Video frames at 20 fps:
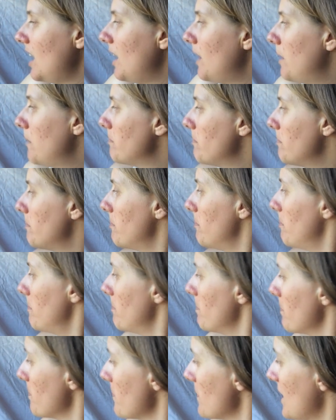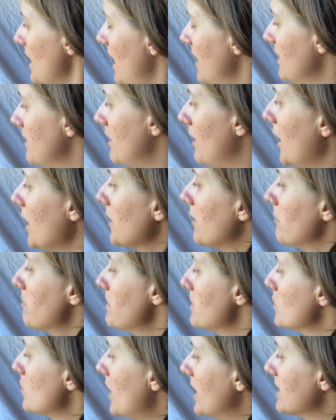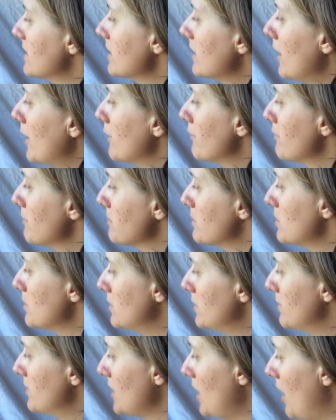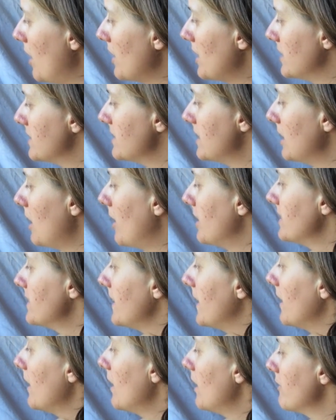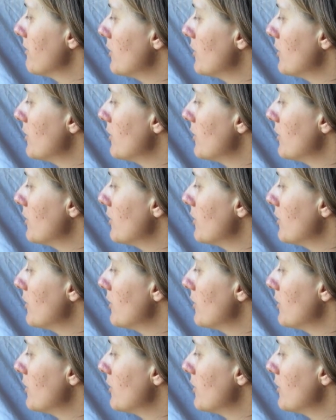I've been trying to go from sort of darker to lighter.